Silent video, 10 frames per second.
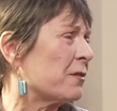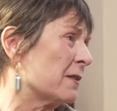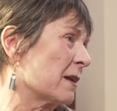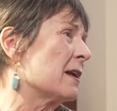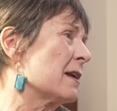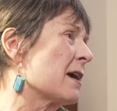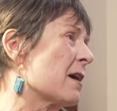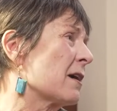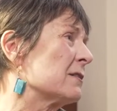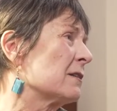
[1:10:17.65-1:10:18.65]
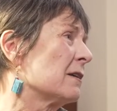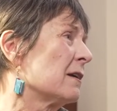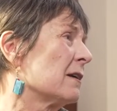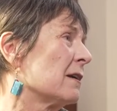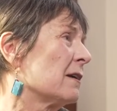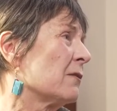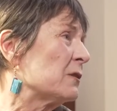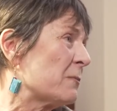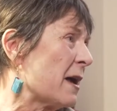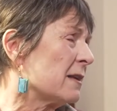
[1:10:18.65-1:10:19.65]
that the Clean Air Act
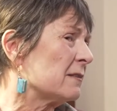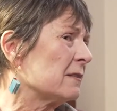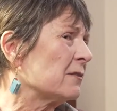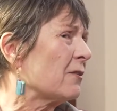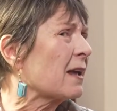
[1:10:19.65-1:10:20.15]
was passed. So